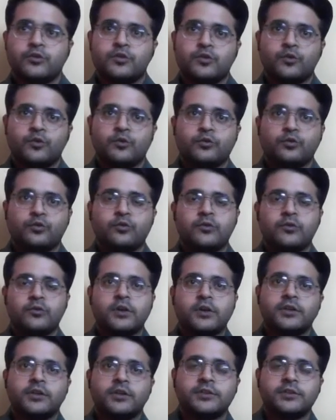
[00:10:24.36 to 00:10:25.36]
So to,
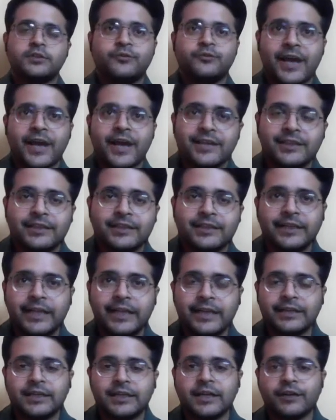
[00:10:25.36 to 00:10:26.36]
uh, to track the
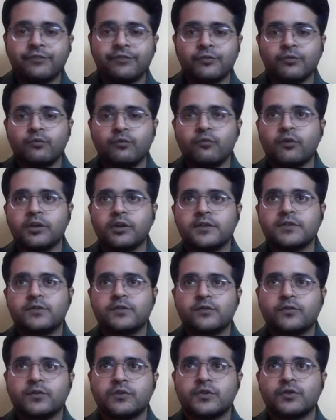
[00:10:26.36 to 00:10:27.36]
data from one
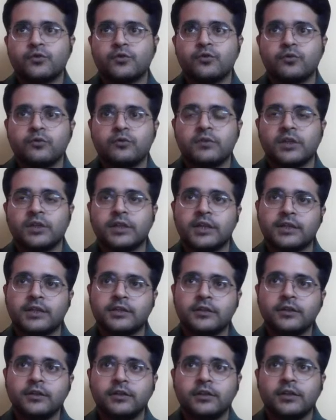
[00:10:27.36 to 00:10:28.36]
source to
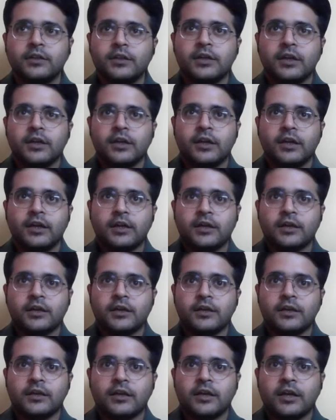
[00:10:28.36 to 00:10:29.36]
another,
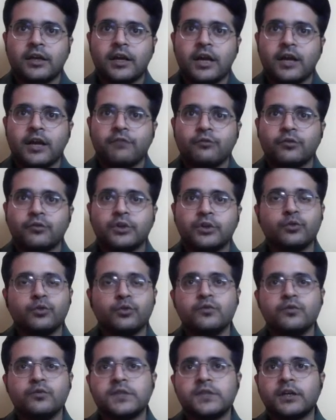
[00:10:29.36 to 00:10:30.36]
uh, I would
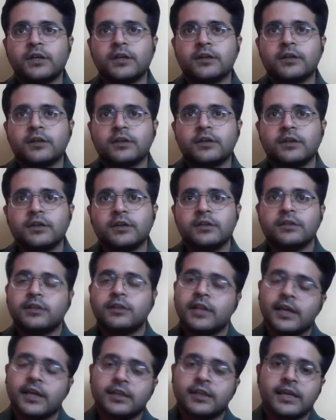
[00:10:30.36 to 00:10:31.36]
use uh,
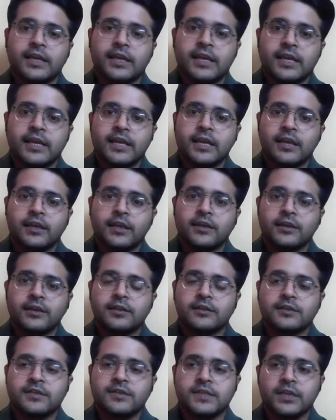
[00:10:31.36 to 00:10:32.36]
like the
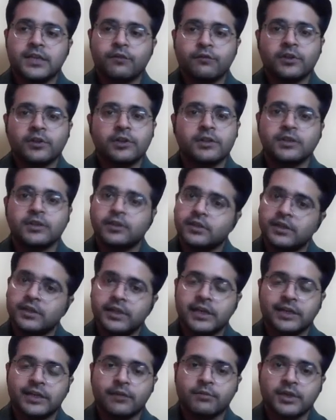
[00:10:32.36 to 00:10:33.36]
uh, SQL
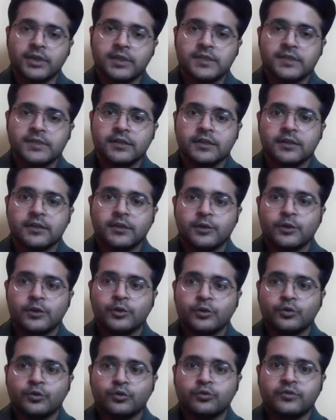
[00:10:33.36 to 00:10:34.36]
database
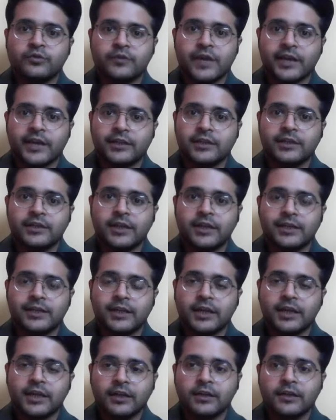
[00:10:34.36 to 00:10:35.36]
to track the data.